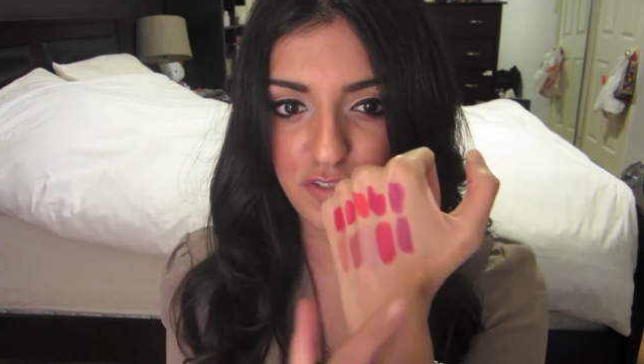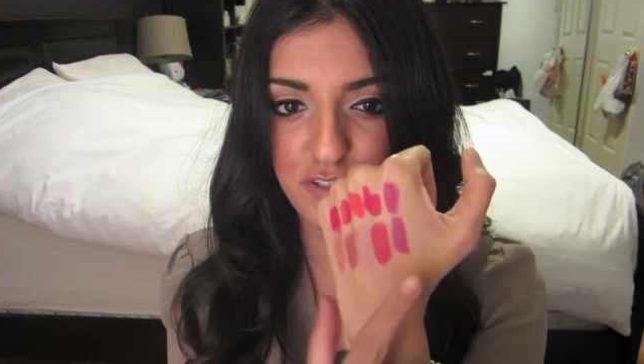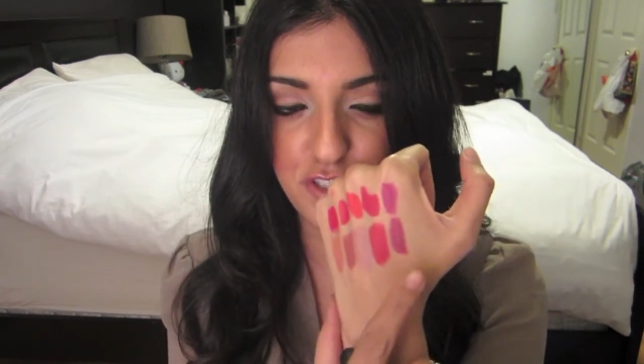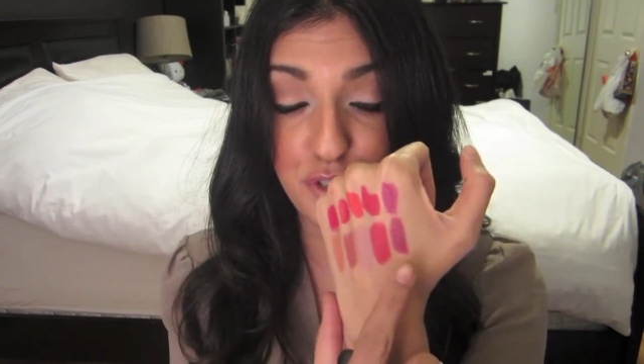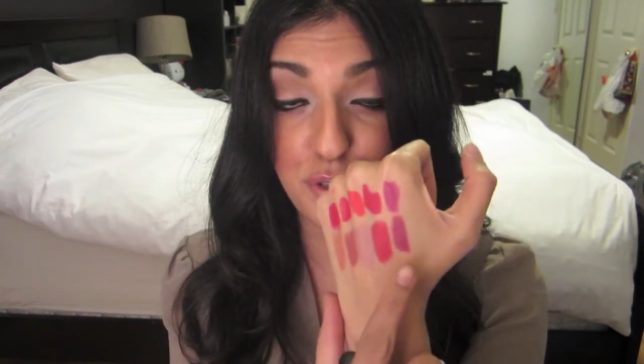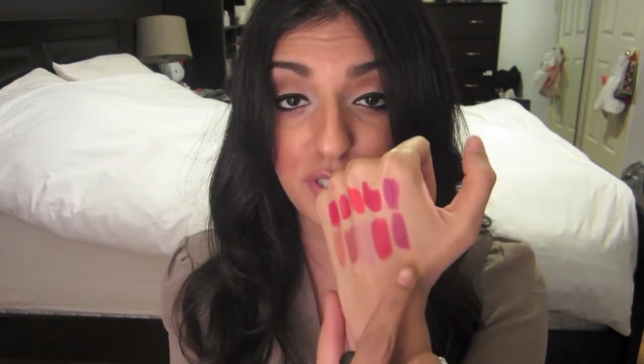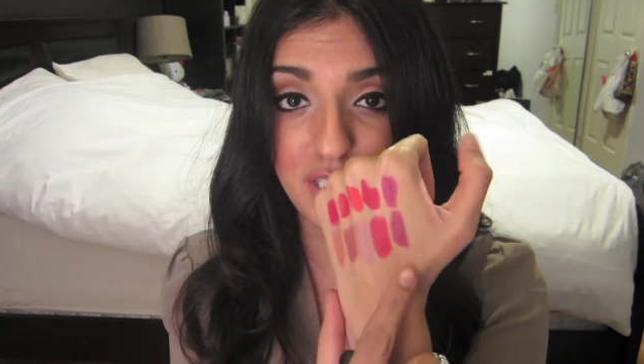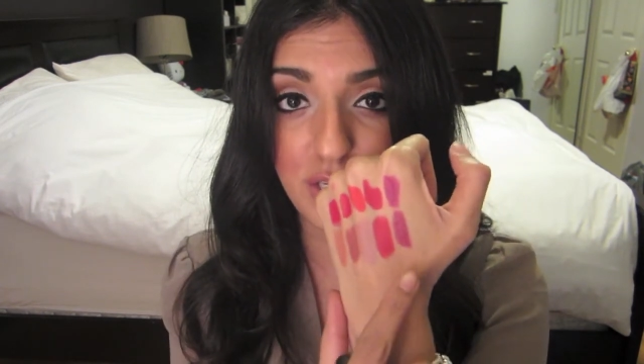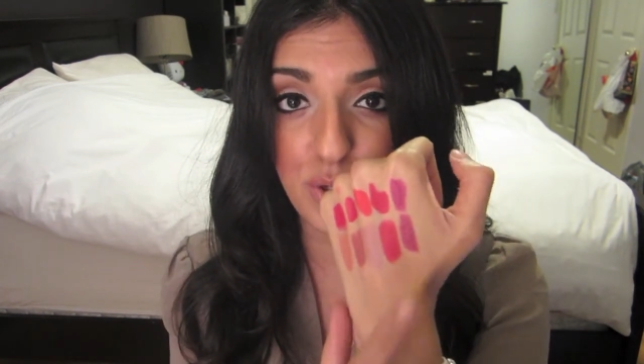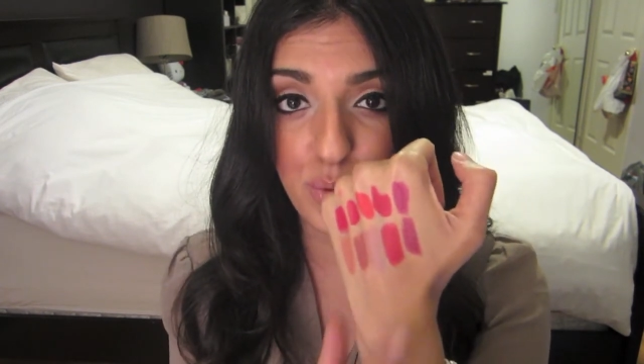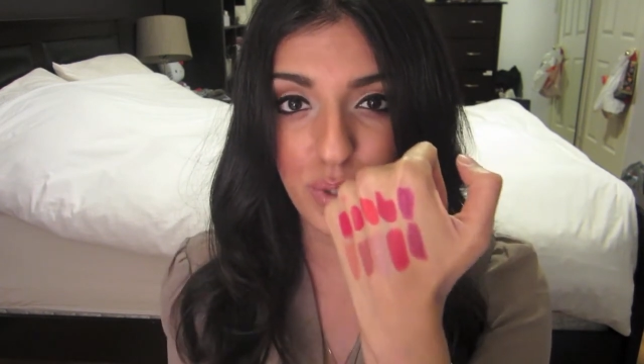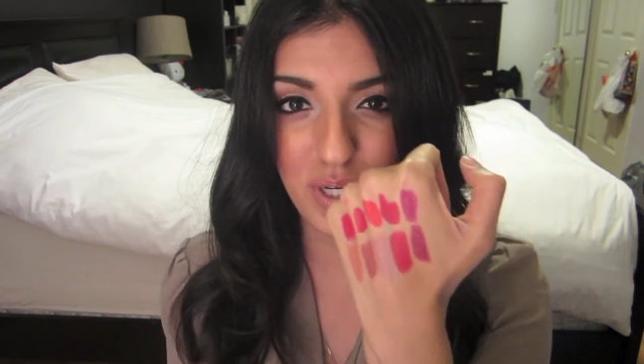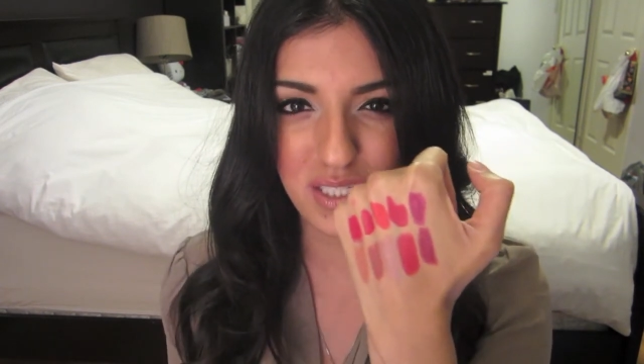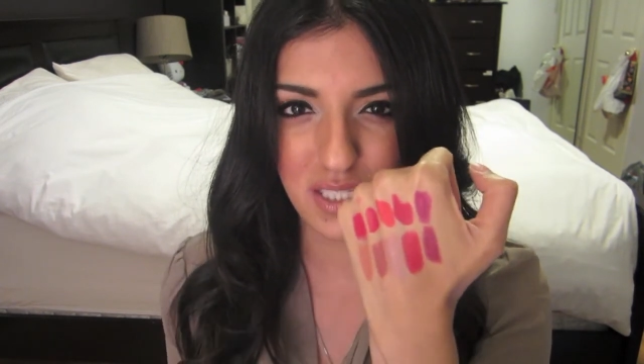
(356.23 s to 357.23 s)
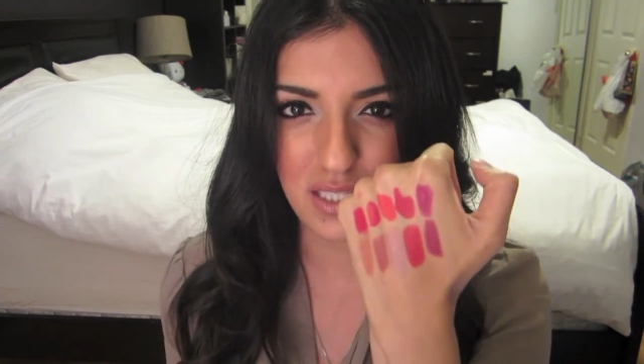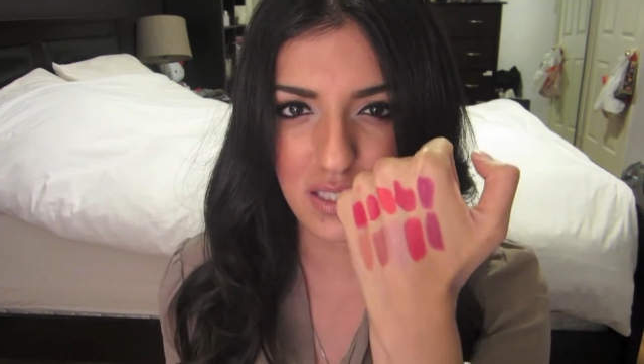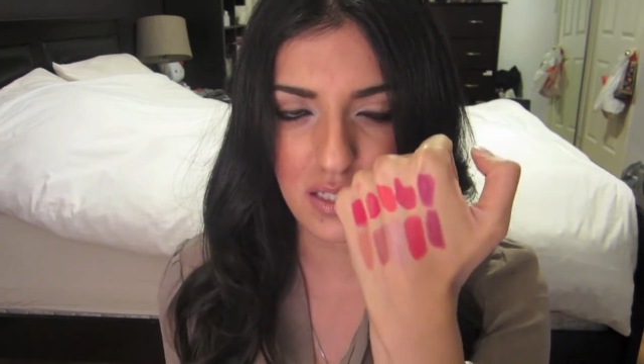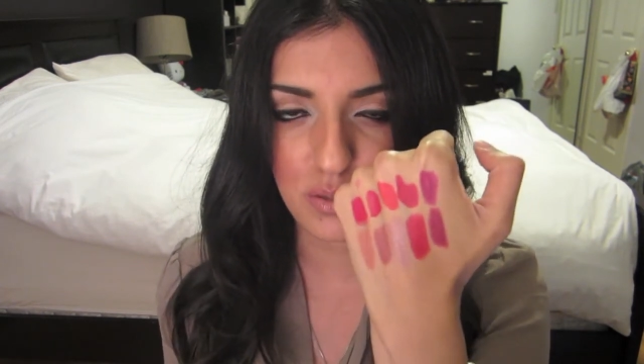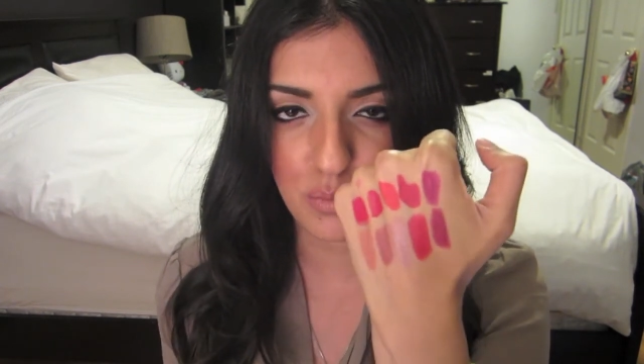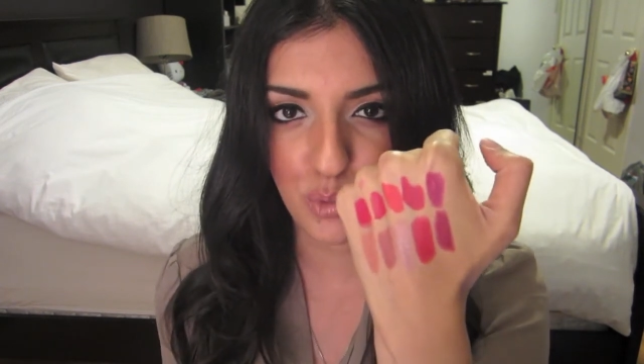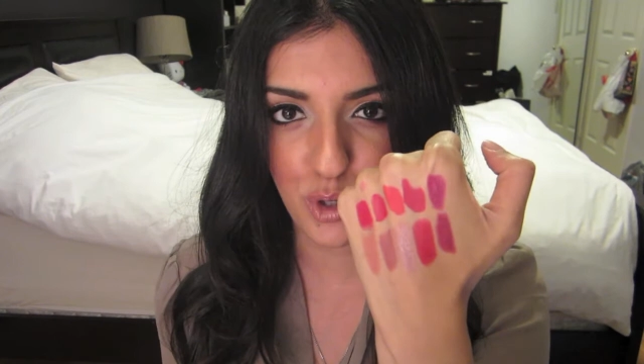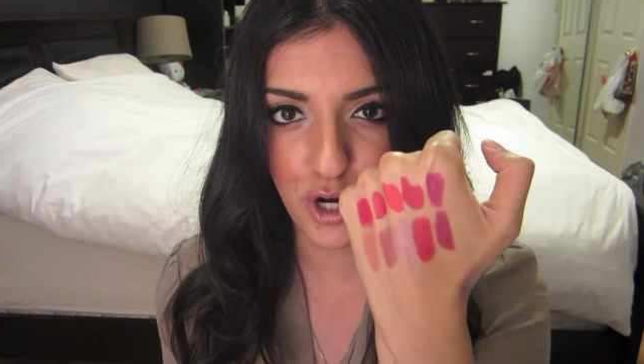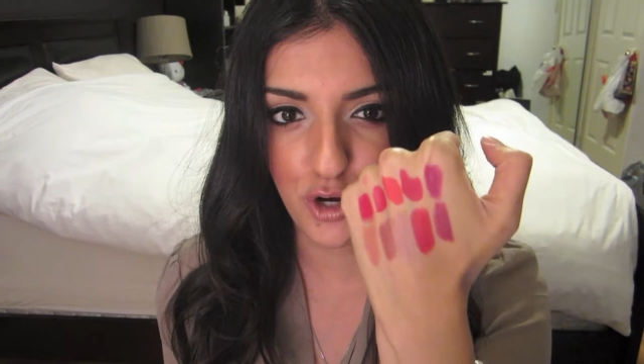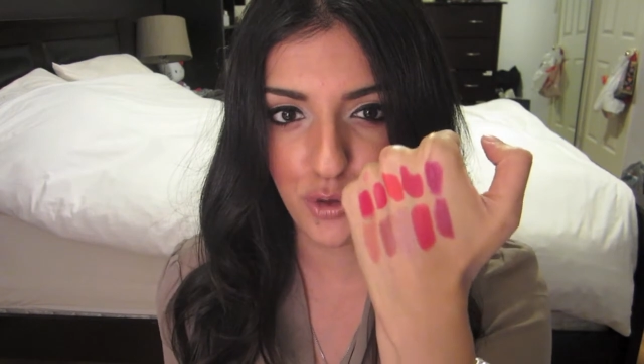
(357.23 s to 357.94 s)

The Victoria's Secret one is a little more